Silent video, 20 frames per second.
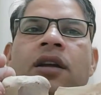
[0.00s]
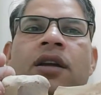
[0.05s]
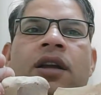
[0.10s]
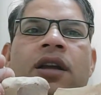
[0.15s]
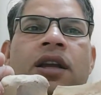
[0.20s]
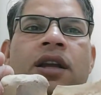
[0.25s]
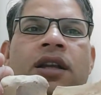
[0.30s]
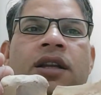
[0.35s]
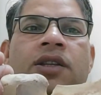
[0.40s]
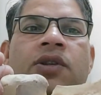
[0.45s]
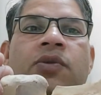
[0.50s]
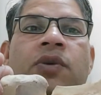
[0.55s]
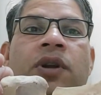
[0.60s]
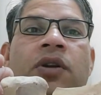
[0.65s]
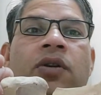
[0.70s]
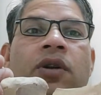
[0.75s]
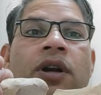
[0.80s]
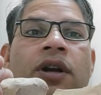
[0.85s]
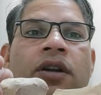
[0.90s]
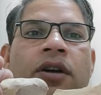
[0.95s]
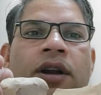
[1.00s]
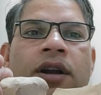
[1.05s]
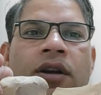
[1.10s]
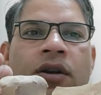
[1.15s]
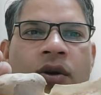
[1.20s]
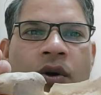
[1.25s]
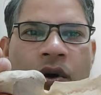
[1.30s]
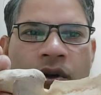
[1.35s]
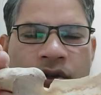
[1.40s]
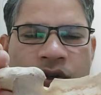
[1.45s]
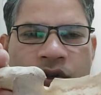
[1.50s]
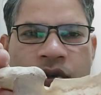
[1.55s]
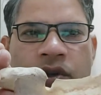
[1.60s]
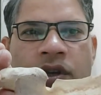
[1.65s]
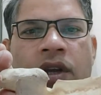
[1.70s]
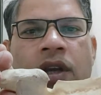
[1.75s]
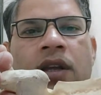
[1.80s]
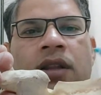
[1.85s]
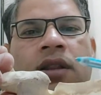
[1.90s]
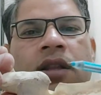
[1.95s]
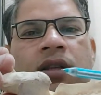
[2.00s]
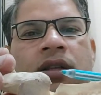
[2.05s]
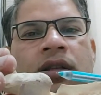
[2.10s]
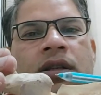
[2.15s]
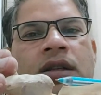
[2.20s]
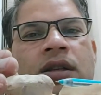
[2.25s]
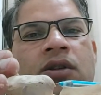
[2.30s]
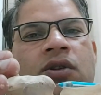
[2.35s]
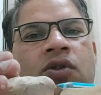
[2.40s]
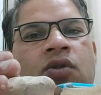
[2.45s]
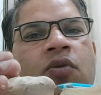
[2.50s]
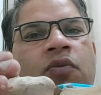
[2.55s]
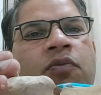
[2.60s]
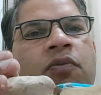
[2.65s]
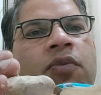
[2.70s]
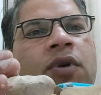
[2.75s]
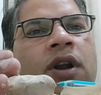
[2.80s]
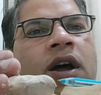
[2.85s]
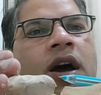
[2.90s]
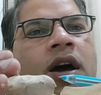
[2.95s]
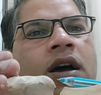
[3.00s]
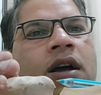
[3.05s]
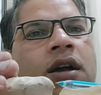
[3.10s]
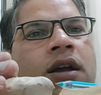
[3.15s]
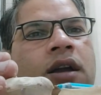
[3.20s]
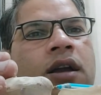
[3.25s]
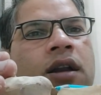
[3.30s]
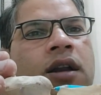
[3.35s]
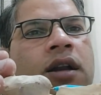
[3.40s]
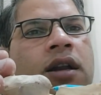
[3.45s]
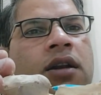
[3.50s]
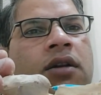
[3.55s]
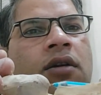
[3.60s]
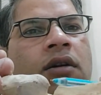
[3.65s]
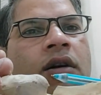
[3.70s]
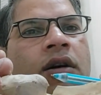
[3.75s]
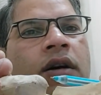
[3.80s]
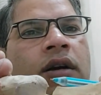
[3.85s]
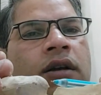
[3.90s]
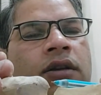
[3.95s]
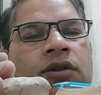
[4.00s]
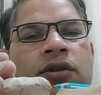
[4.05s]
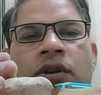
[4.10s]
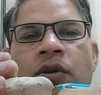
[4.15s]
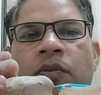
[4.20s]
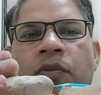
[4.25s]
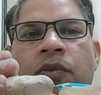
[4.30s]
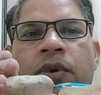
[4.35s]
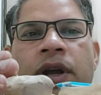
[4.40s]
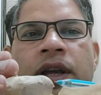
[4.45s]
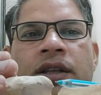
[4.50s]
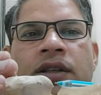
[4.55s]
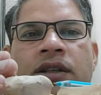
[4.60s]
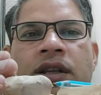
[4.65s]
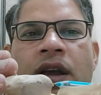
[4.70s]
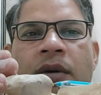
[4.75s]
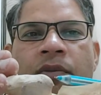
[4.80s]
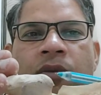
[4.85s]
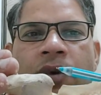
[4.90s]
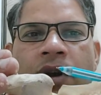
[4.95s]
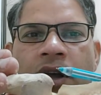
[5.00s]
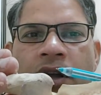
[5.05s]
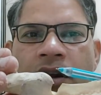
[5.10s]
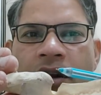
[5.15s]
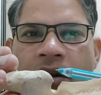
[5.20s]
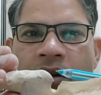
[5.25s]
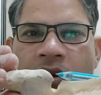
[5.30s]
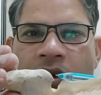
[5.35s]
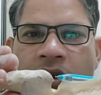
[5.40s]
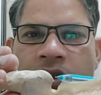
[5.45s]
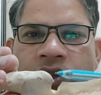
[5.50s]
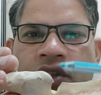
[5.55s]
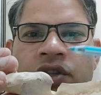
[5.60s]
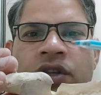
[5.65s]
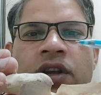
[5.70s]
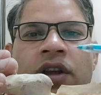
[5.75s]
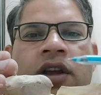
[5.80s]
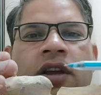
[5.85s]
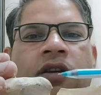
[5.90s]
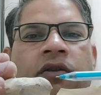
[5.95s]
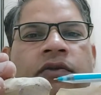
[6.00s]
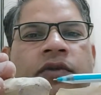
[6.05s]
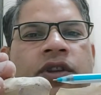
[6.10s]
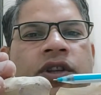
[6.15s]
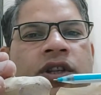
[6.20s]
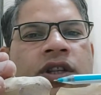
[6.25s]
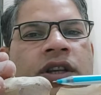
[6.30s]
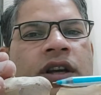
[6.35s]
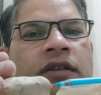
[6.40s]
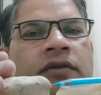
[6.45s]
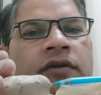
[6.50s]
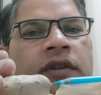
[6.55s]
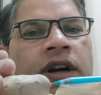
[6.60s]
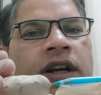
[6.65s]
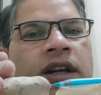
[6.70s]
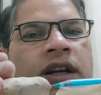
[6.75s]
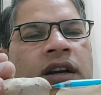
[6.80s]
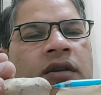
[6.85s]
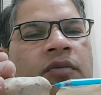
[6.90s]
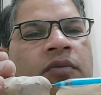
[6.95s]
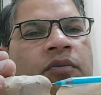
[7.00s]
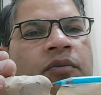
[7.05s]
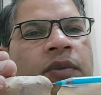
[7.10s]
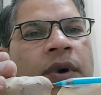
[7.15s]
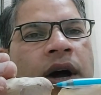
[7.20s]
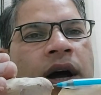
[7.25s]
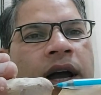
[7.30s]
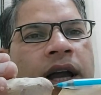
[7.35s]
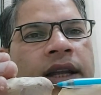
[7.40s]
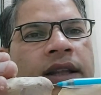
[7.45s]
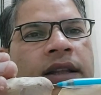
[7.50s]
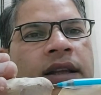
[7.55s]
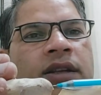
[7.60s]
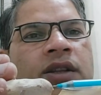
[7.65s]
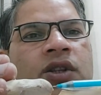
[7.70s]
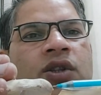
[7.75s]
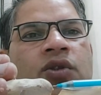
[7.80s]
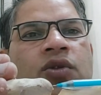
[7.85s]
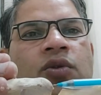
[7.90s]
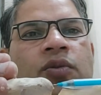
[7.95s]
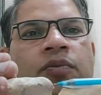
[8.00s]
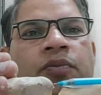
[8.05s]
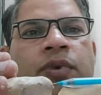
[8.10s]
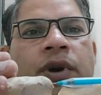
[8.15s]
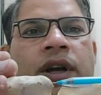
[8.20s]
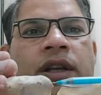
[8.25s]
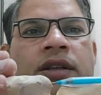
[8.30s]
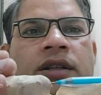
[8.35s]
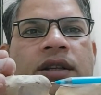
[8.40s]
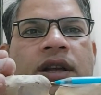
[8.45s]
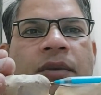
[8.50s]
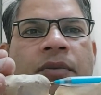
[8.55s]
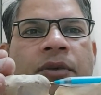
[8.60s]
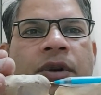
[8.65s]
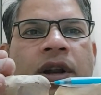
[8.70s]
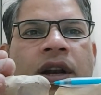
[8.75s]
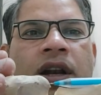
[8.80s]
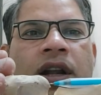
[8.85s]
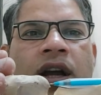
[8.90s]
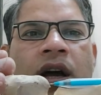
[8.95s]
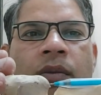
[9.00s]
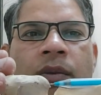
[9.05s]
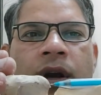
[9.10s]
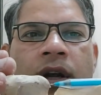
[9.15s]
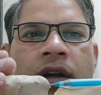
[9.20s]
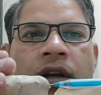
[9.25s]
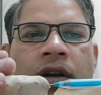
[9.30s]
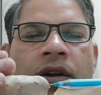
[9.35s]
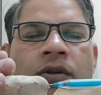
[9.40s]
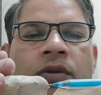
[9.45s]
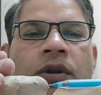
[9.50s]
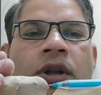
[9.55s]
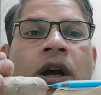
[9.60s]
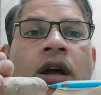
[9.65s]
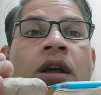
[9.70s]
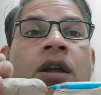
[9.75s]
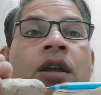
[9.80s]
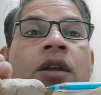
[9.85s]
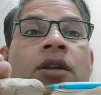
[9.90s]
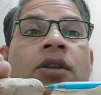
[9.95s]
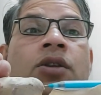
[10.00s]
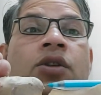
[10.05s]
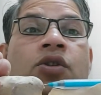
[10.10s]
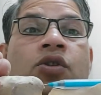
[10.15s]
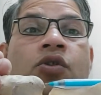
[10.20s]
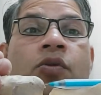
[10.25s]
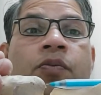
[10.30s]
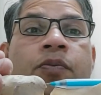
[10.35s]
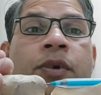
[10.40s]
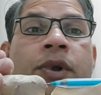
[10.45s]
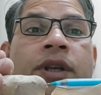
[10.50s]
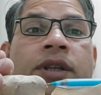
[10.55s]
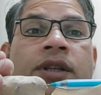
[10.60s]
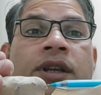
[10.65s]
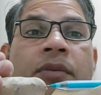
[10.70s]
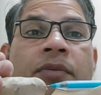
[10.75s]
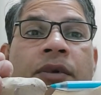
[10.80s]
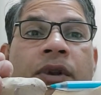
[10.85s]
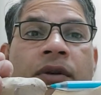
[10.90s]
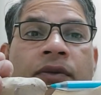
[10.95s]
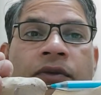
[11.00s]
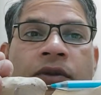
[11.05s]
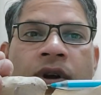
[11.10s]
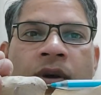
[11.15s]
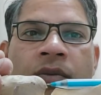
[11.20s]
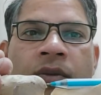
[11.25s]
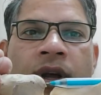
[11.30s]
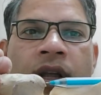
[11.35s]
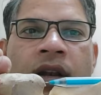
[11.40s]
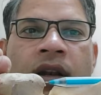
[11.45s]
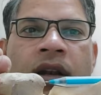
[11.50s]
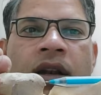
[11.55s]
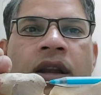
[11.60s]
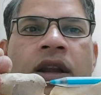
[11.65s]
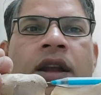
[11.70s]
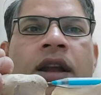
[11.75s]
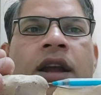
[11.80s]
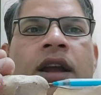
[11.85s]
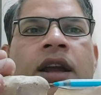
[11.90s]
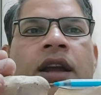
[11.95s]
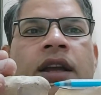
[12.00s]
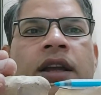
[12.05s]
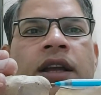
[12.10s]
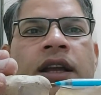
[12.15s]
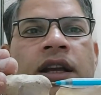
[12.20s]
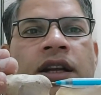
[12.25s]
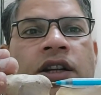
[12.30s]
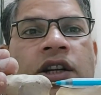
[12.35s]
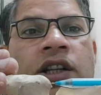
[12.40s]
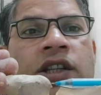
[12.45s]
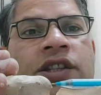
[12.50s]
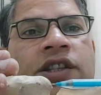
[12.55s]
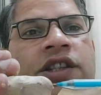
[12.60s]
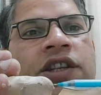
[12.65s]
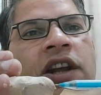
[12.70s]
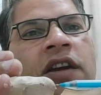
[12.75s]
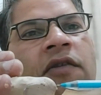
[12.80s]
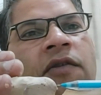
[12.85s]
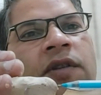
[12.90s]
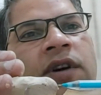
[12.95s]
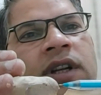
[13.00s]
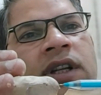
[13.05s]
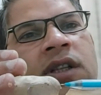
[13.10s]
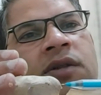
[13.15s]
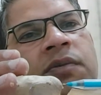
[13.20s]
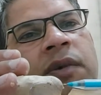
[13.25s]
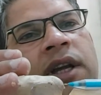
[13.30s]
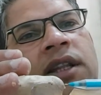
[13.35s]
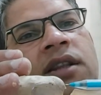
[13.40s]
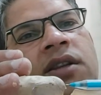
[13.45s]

in a sphenoglenoid notch. This is the suprascapular notch, which is converted by the suprascapular ligament into the suprascapular foramen. It is traversed by the